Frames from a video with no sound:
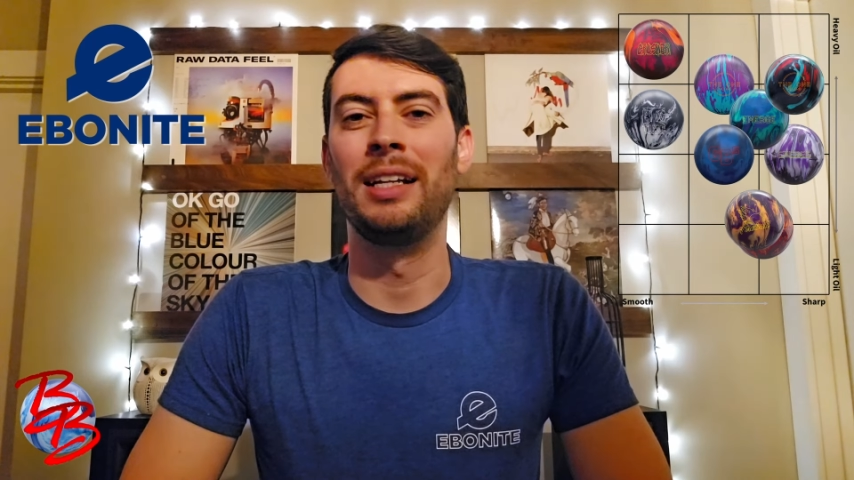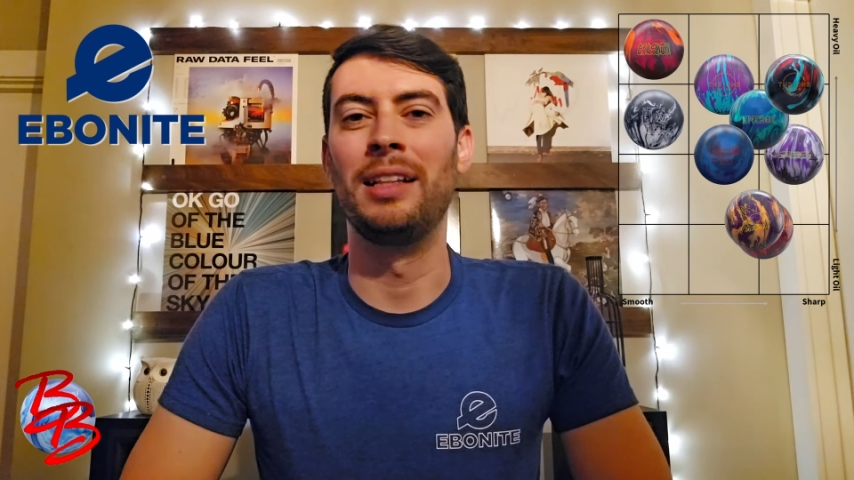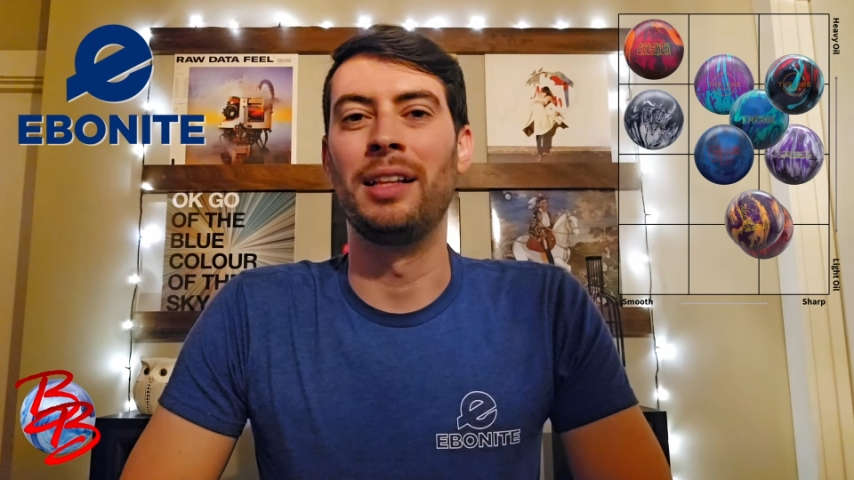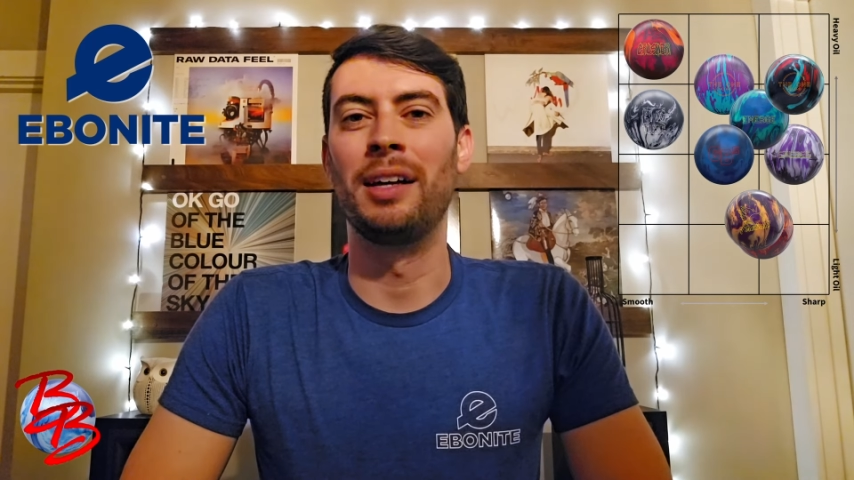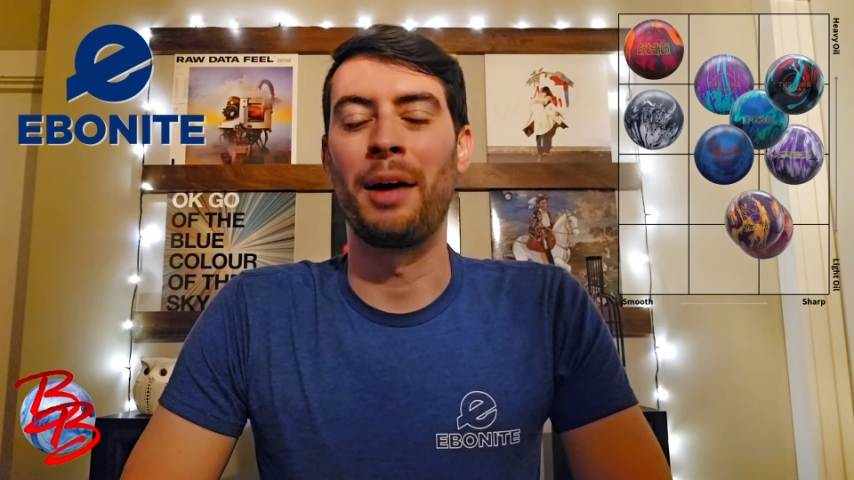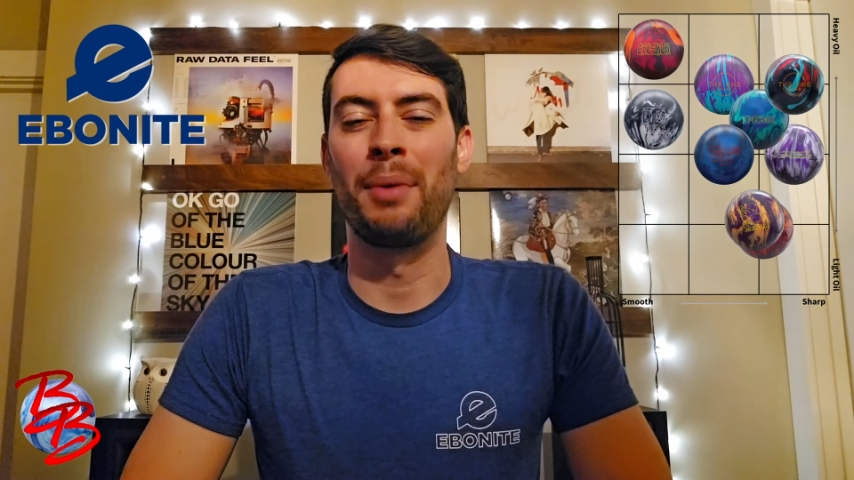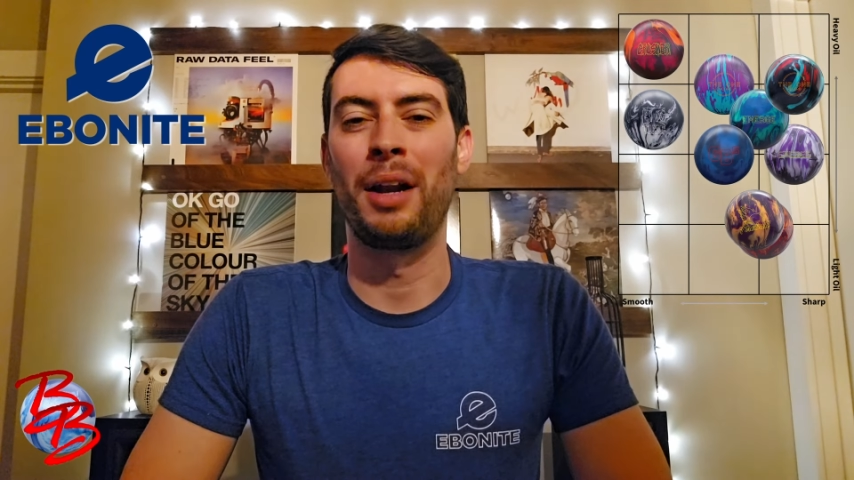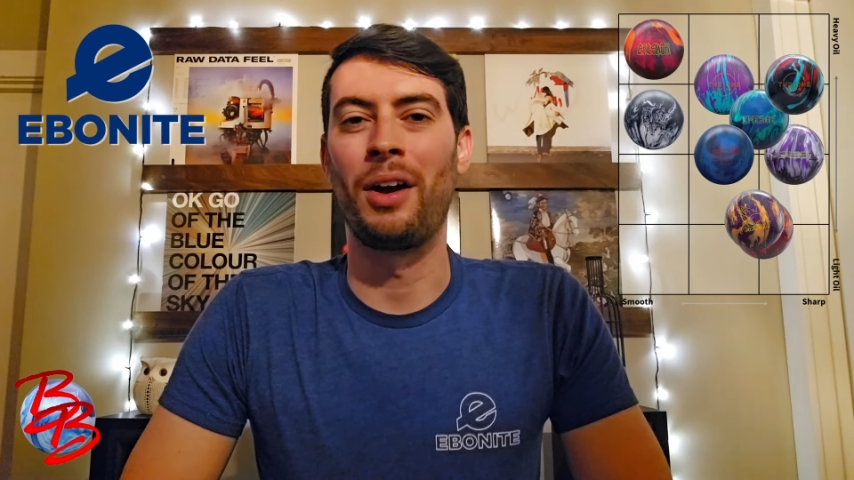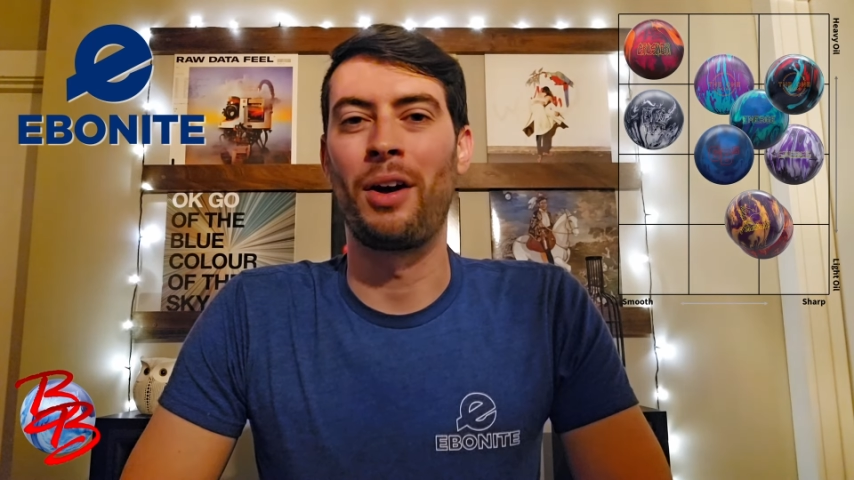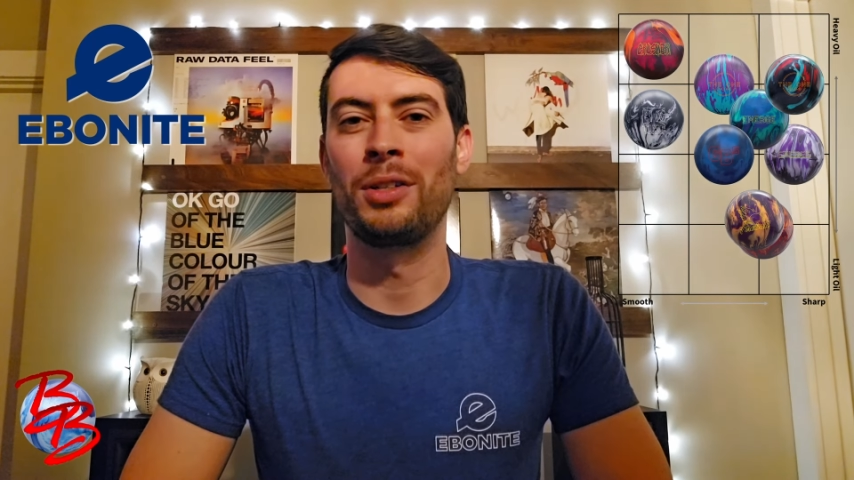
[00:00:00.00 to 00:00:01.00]
in the
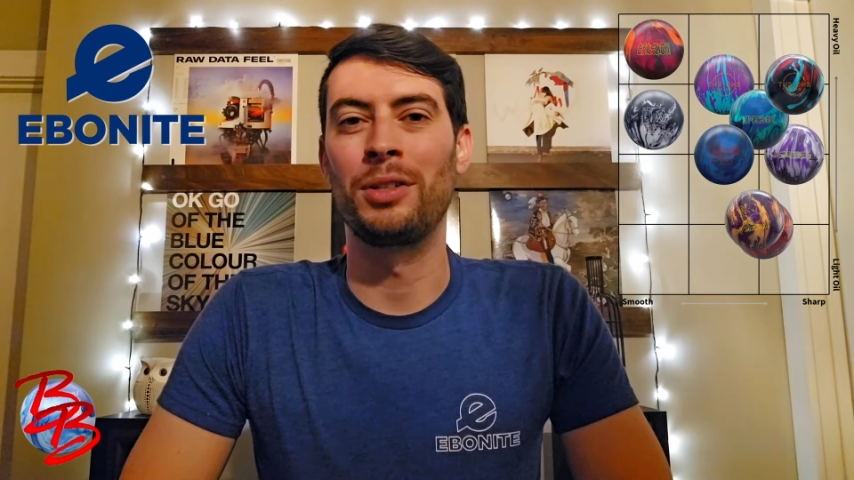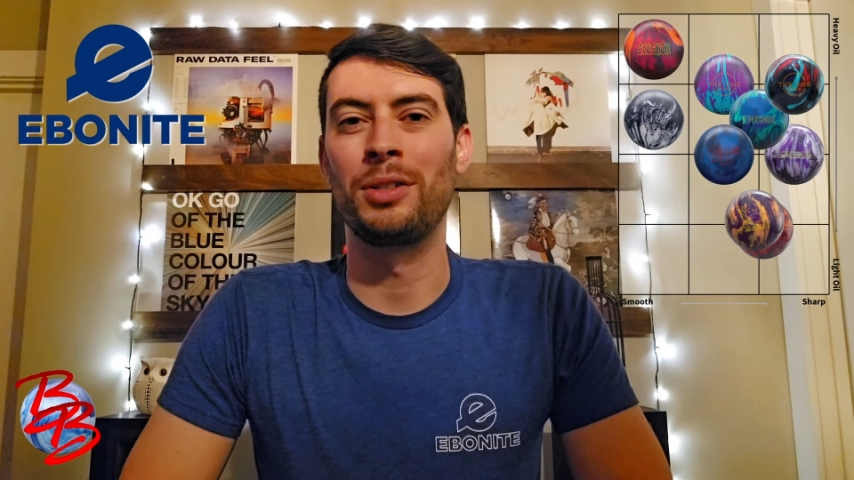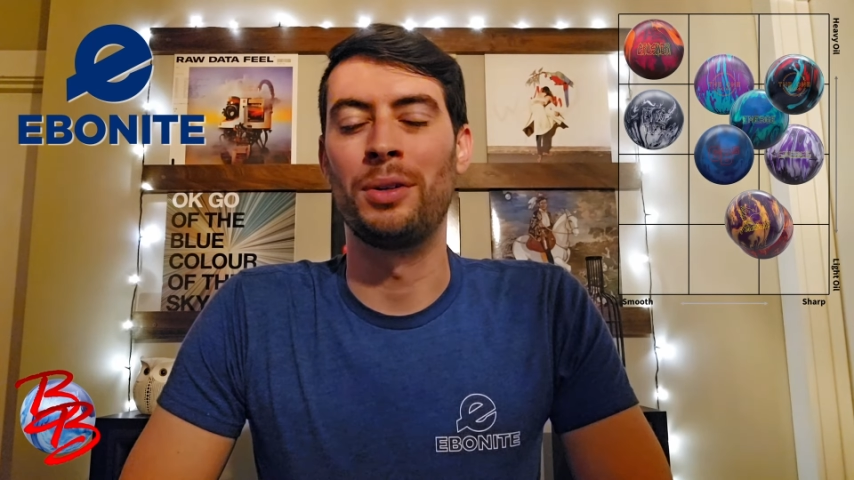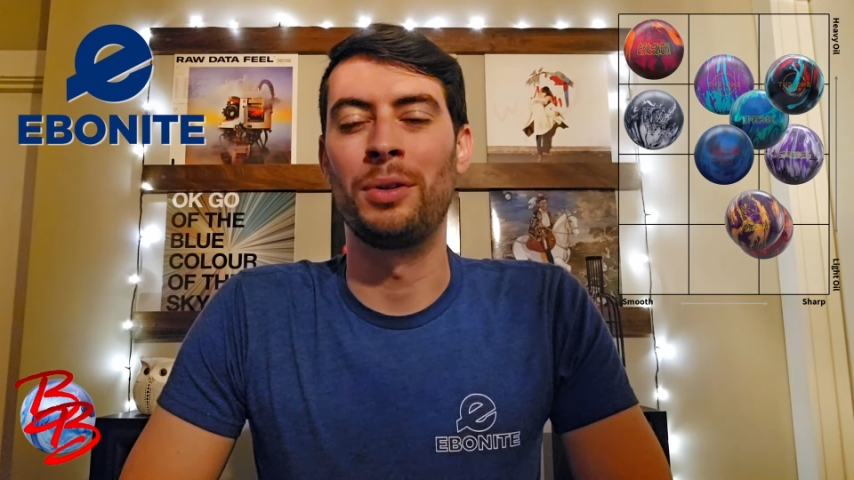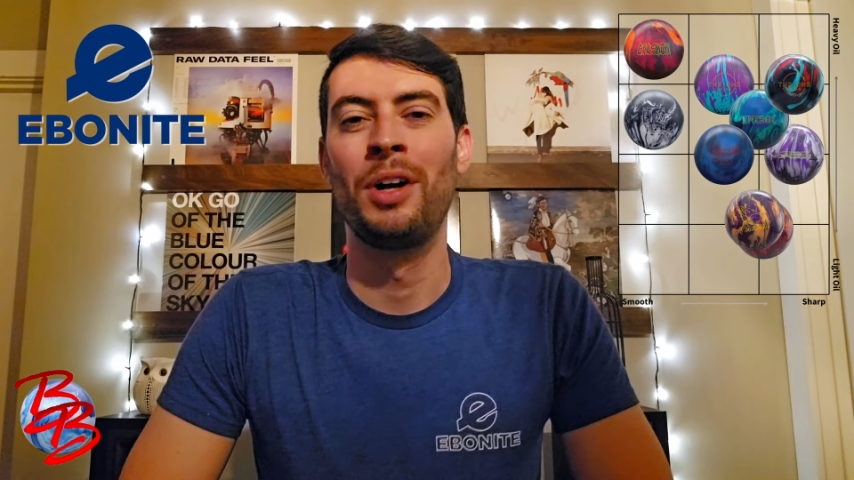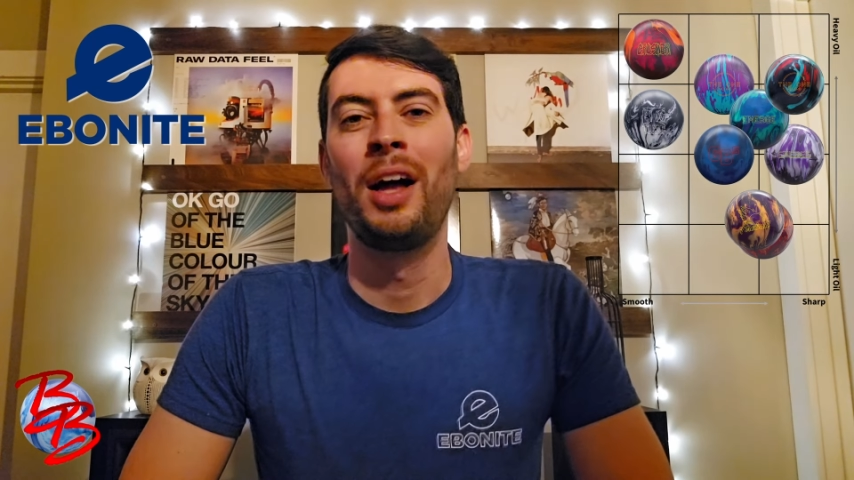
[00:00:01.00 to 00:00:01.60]
Ebonite Arsenal,